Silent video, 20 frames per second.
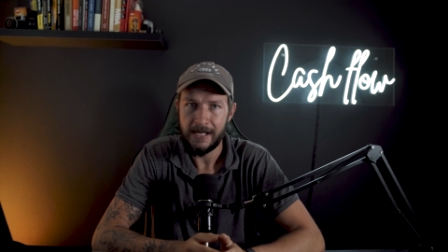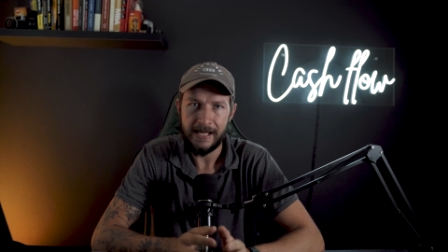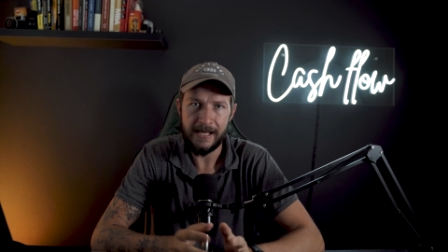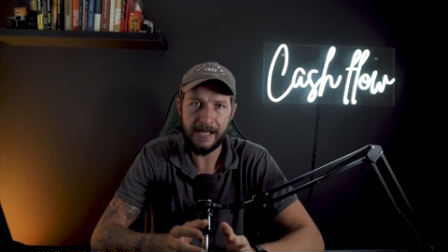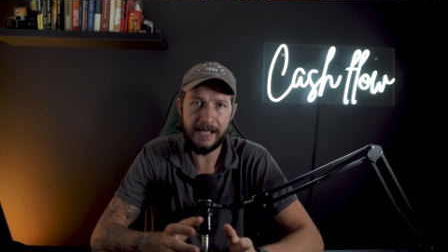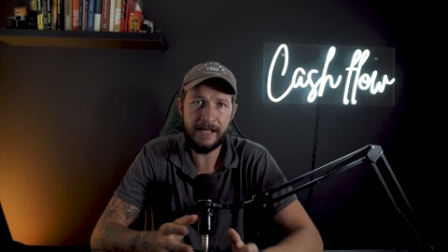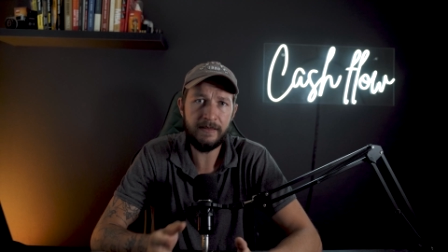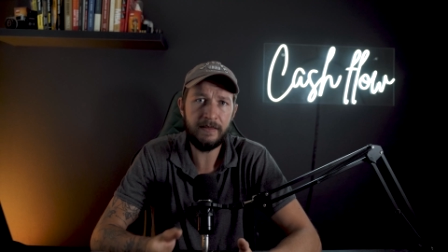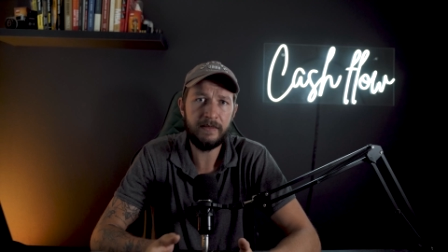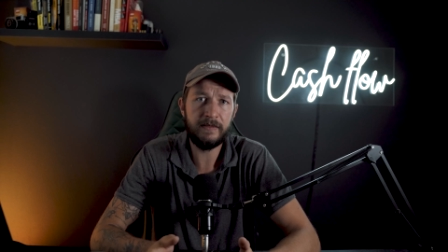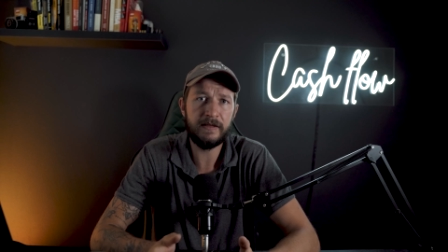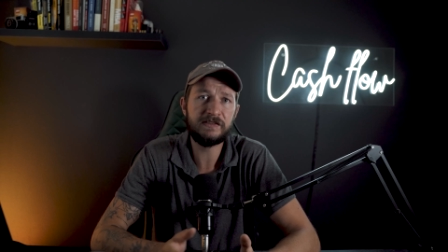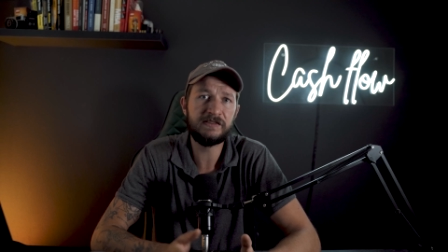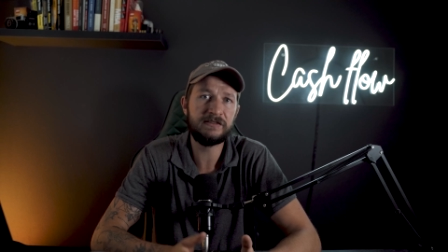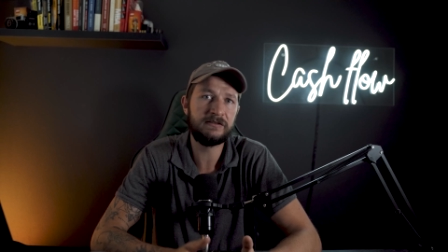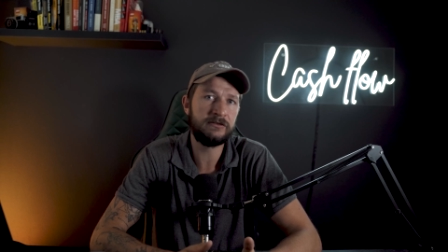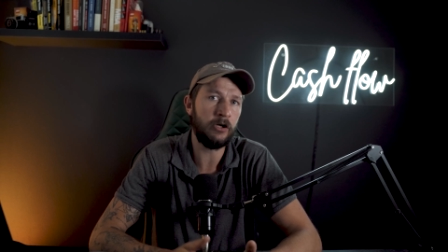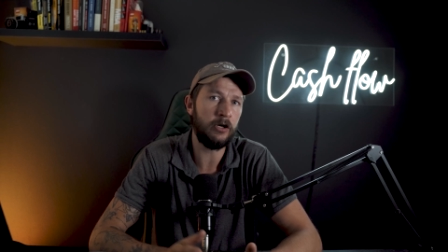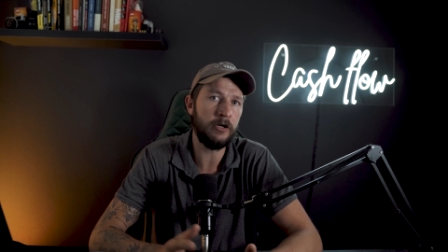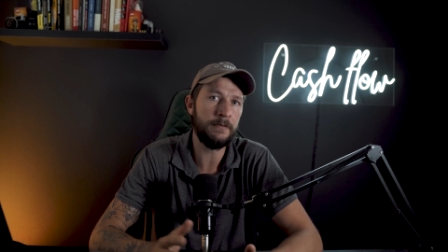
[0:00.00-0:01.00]
In
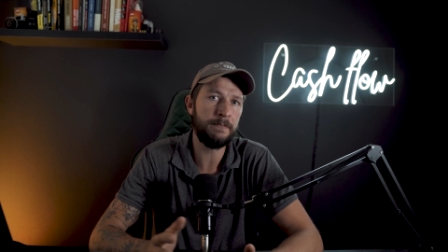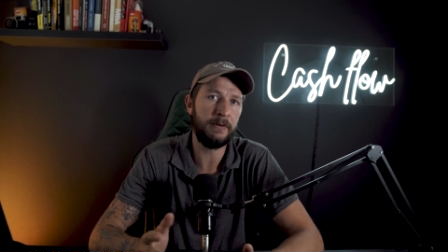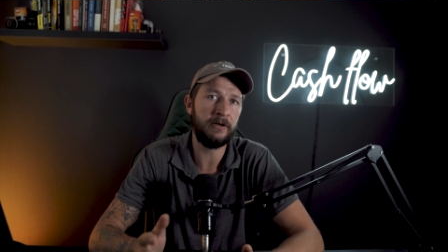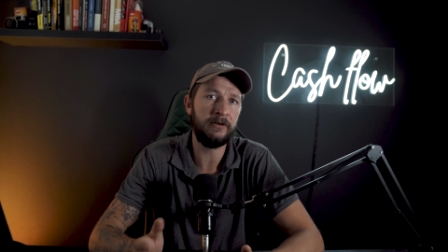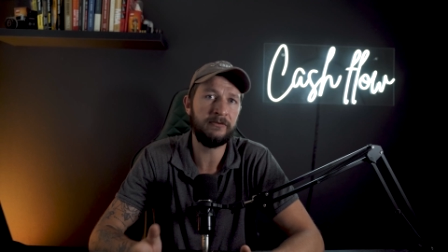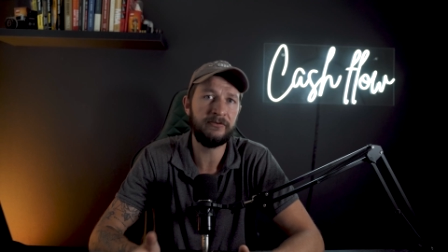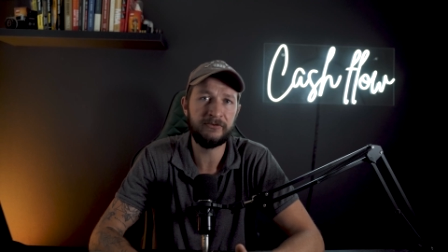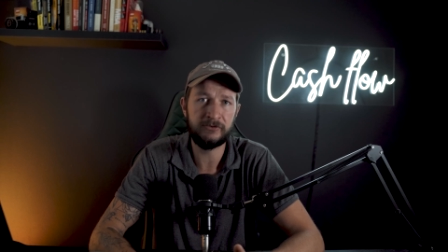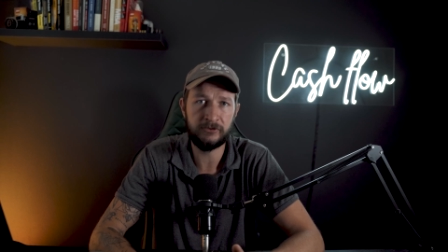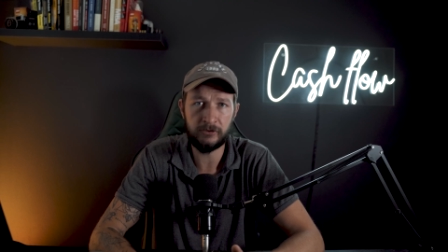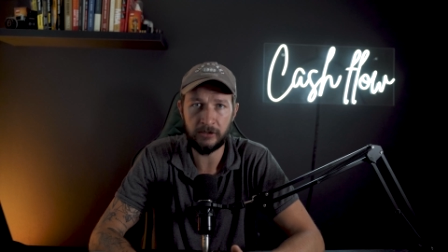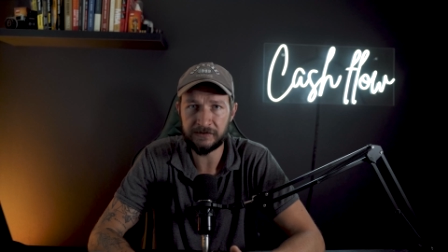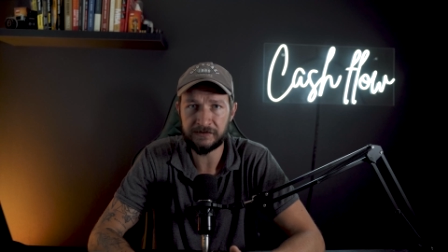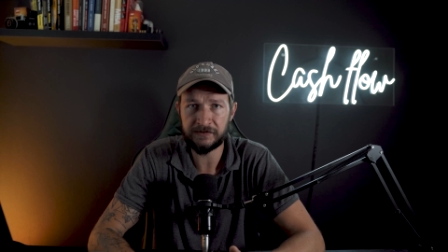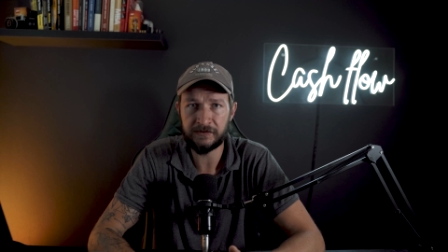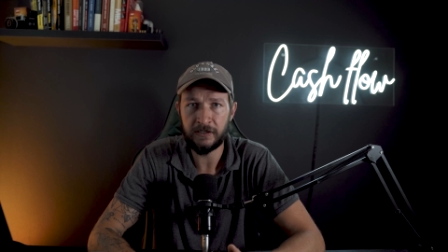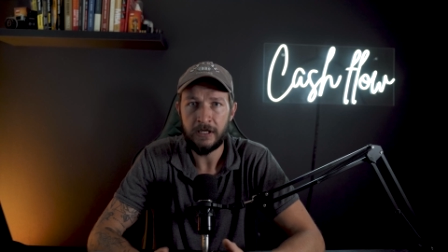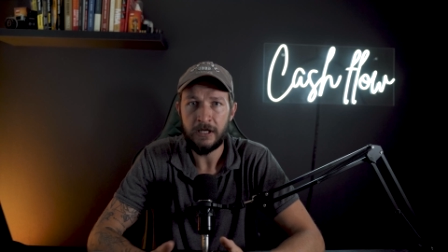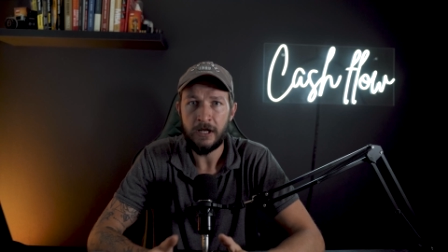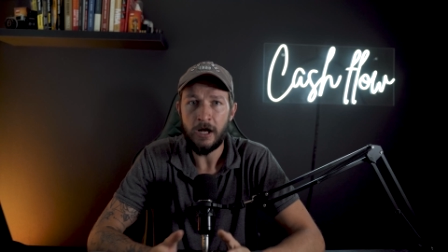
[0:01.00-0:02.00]
this type of
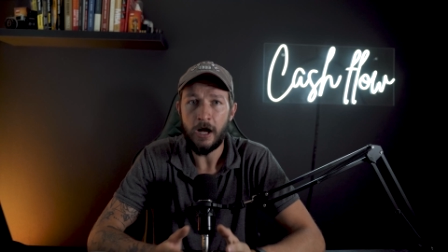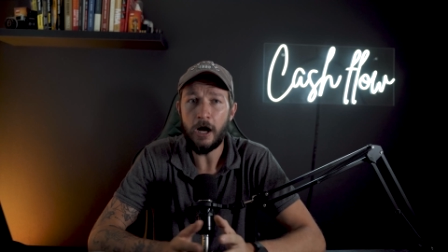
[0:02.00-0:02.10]
trust,